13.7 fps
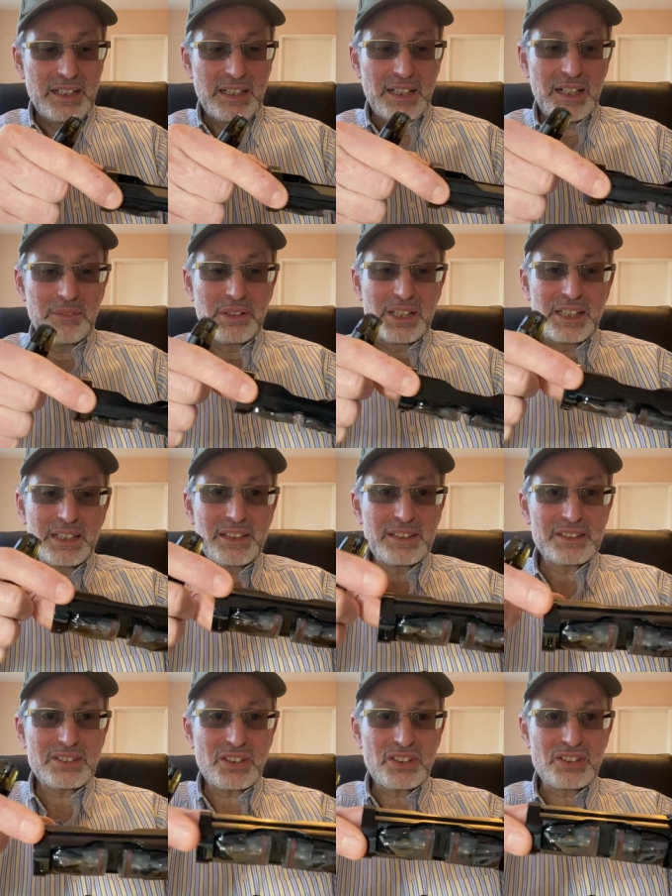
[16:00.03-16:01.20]
I mean,
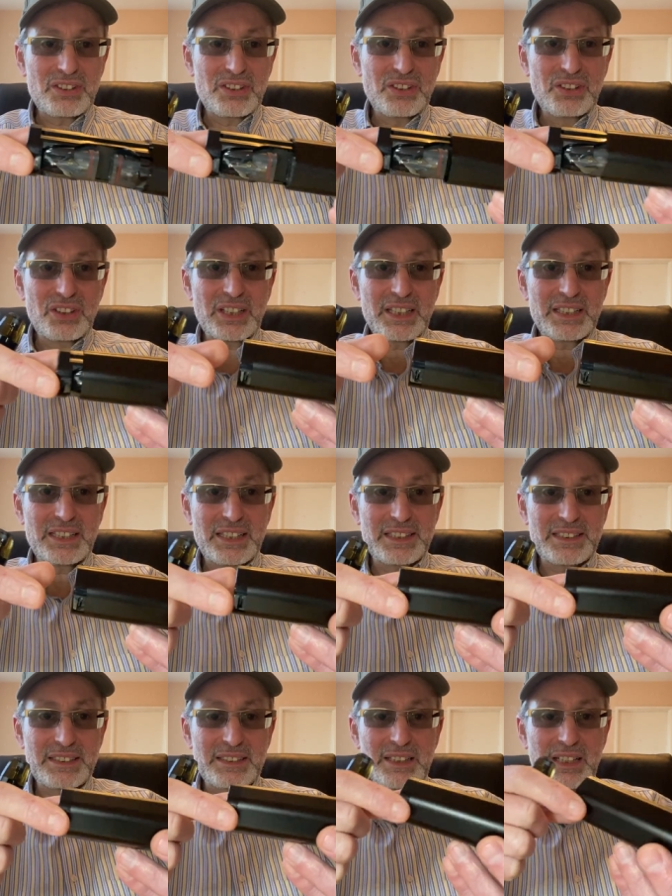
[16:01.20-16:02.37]
just look at
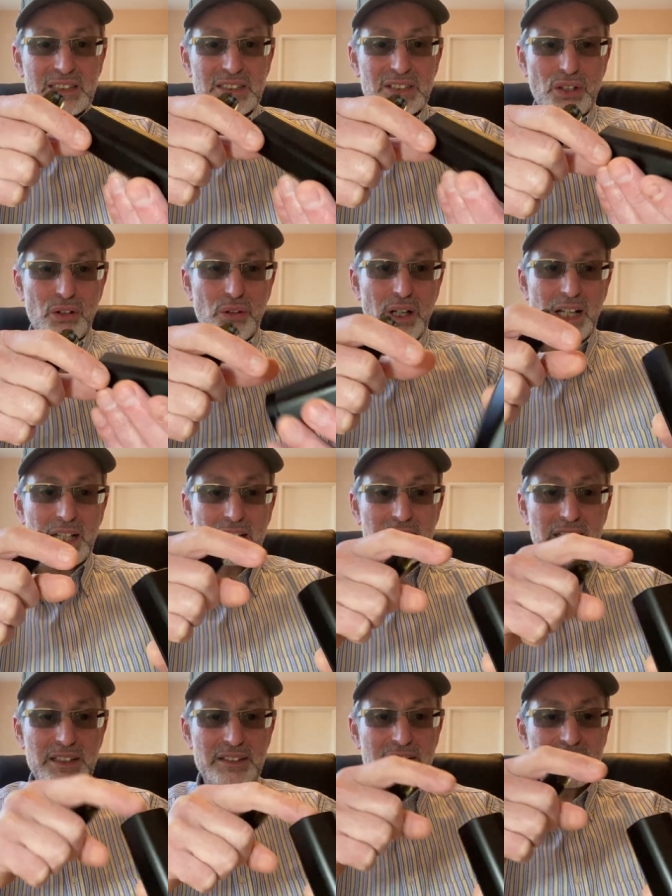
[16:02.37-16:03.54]
this, so
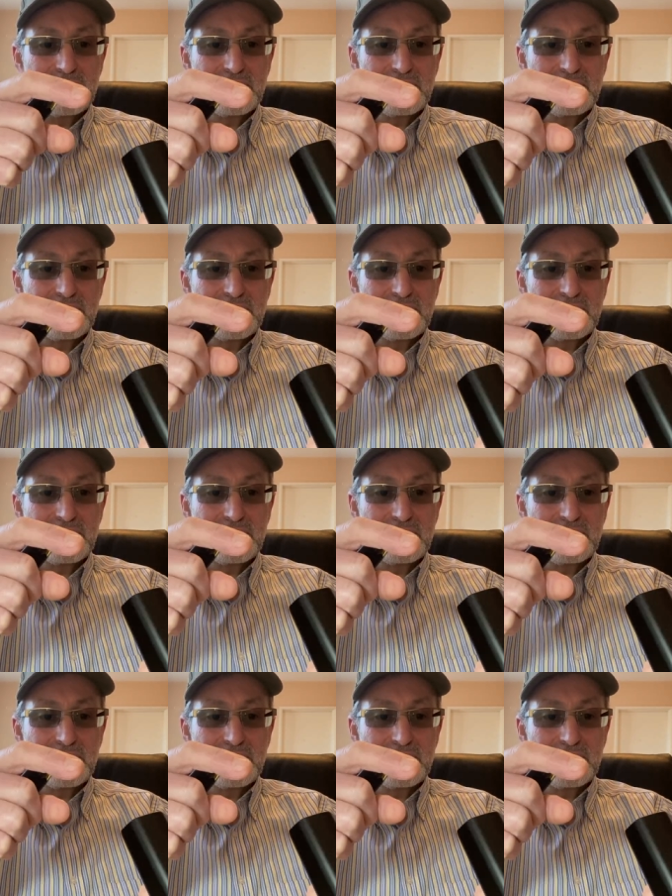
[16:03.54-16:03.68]
elegant.